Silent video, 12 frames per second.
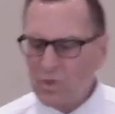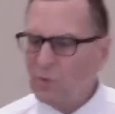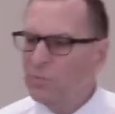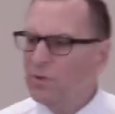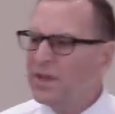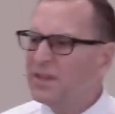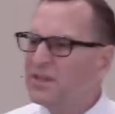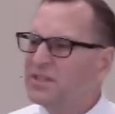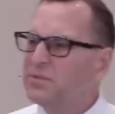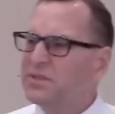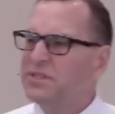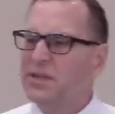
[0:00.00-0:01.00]
we look at
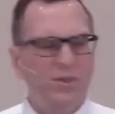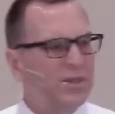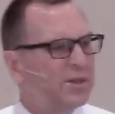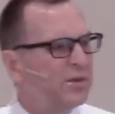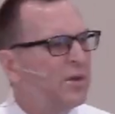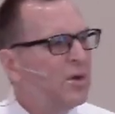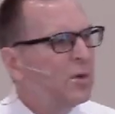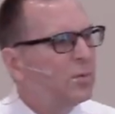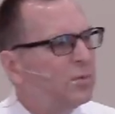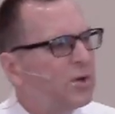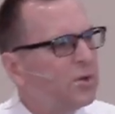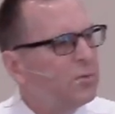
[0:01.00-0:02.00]
this we say, well, then
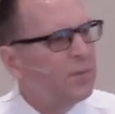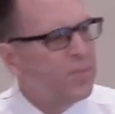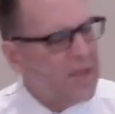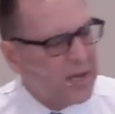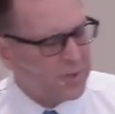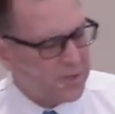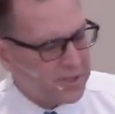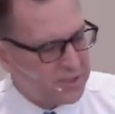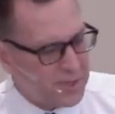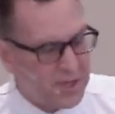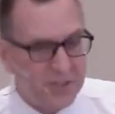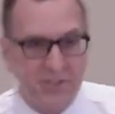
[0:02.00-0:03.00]
well, what do we mean with this?
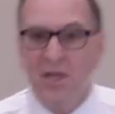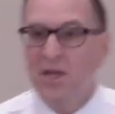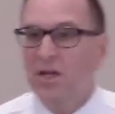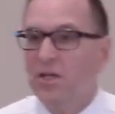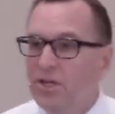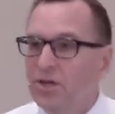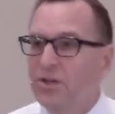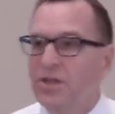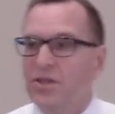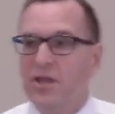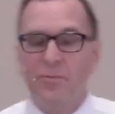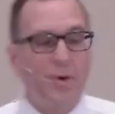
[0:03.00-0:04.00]
Because clearly
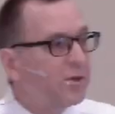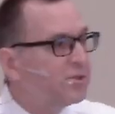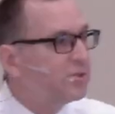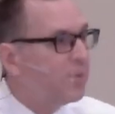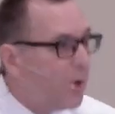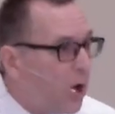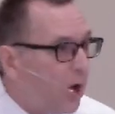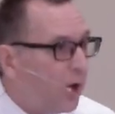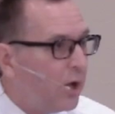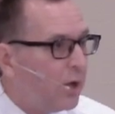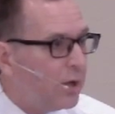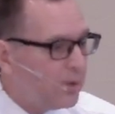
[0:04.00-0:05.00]
the Apostle
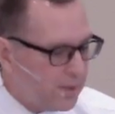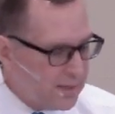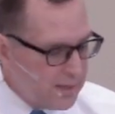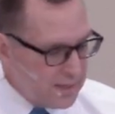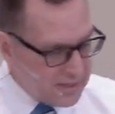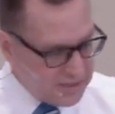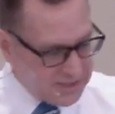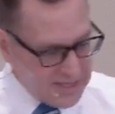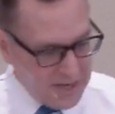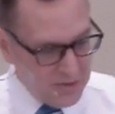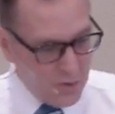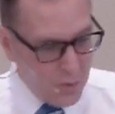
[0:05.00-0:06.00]
Paul is
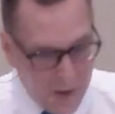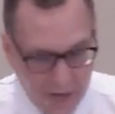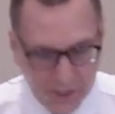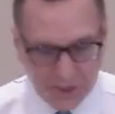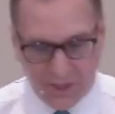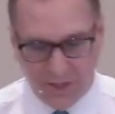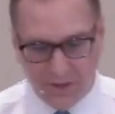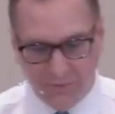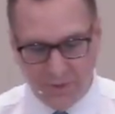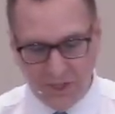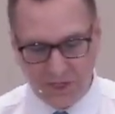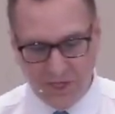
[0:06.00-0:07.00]
saying the washing
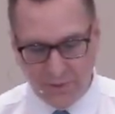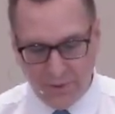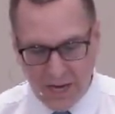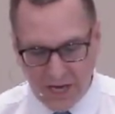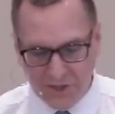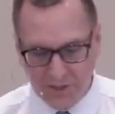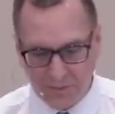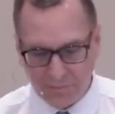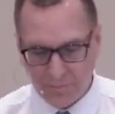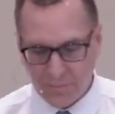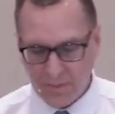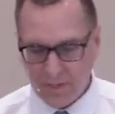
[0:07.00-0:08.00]
of regeneration.
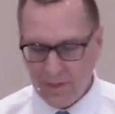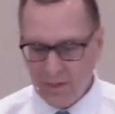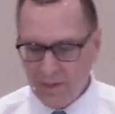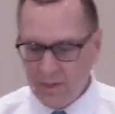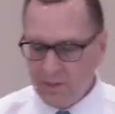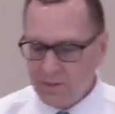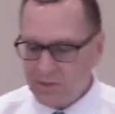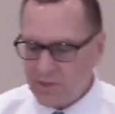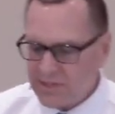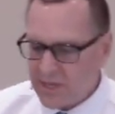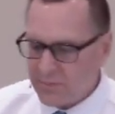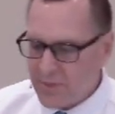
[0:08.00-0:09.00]
And so,
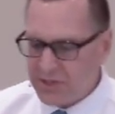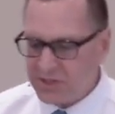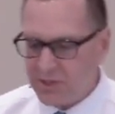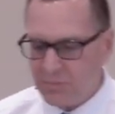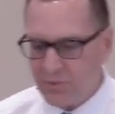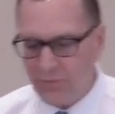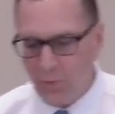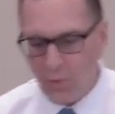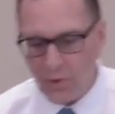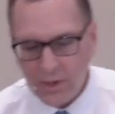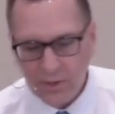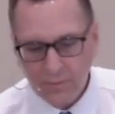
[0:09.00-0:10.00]
as I mentioned
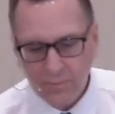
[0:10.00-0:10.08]
before,